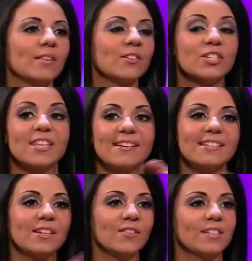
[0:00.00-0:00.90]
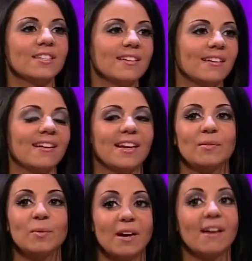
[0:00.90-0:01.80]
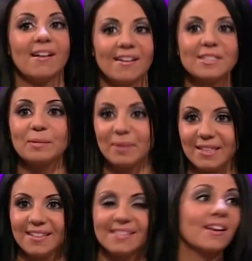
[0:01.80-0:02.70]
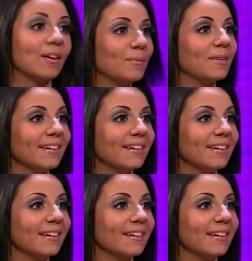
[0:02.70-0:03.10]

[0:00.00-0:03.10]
Well, there's 30 of us here and we are hard to please, aren't